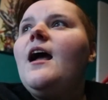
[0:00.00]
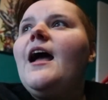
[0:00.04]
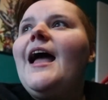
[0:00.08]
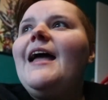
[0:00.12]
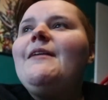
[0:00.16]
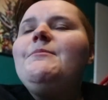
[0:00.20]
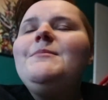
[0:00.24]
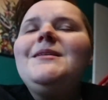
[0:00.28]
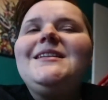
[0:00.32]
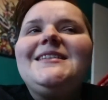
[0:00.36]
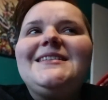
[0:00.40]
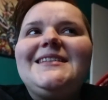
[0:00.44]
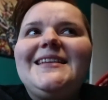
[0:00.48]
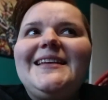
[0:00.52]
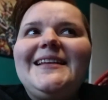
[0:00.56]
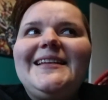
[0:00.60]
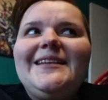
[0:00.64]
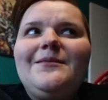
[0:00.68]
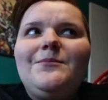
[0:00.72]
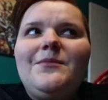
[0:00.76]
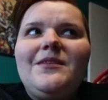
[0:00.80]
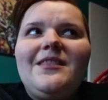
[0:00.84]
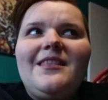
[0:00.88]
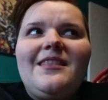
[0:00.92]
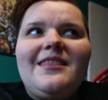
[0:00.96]
I haven't been
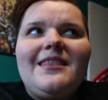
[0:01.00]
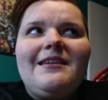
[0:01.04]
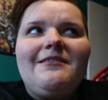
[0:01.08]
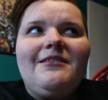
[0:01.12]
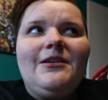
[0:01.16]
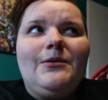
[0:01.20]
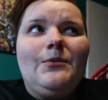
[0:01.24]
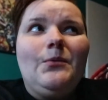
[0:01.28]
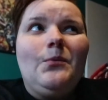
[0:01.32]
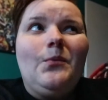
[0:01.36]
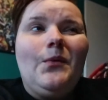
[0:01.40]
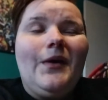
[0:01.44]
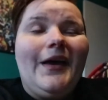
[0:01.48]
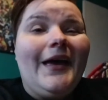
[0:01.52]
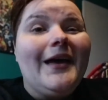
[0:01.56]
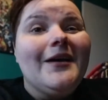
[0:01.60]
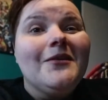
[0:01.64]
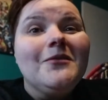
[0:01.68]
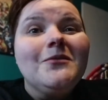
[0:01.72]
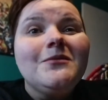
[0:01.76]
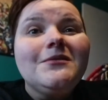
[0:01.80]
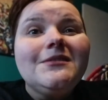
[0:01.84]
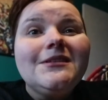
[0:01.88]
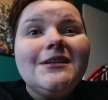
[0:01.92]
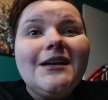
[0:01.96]
dealing with it very
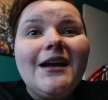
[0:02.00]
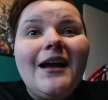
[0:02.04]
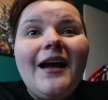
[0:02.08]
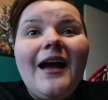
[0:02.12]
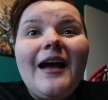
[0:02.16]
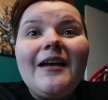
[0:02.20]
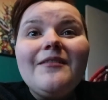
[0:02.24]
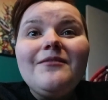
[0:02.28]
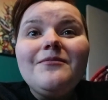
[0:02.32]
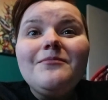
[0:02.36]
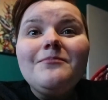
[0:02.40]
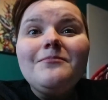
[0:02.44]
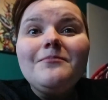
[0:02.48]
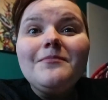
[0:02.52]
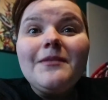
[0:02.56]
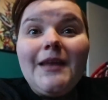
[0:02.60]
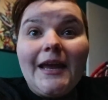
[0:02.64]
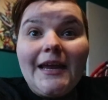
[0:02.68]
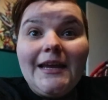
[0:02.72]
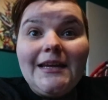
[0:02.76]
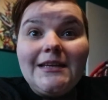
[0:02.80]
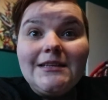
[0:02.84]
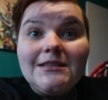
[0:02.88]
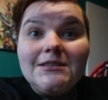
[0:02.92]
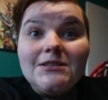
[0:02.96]
well. I've
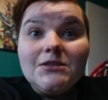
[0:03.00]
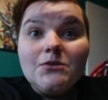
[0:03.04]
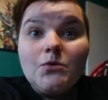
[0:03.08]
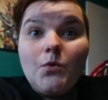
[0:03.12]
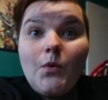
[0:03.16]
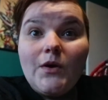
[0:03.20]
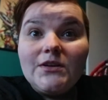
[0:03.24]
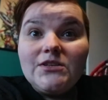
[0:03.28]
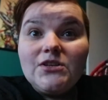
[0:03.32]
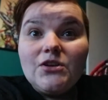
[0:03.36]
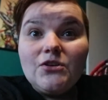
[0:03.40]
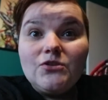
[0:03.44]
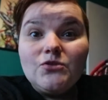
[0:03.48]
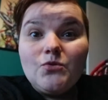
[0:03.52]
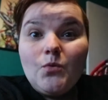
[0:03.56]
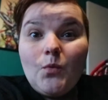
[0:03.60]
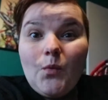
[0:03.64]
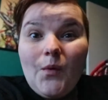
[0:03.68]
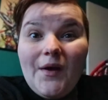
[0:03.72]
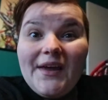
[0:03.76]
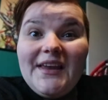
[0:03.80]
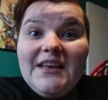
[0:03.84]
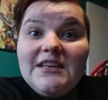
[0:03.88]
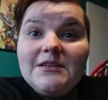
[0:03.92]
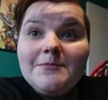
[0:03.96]
gained quite a lot of
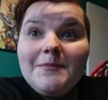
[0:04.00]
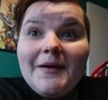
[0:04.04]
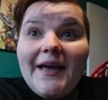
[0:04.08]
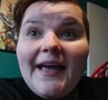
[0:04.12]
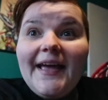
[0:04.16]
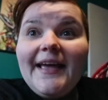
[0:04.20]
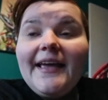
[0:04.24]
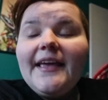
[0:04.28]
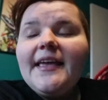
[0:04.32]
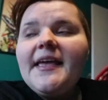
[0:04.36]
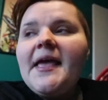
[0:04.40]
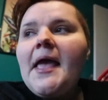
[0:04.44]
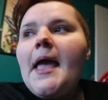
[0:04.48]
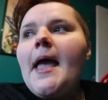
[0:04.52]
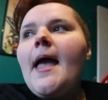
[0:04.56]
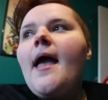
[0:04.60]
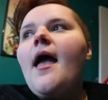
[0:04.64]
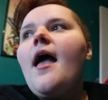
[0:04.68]
weight back.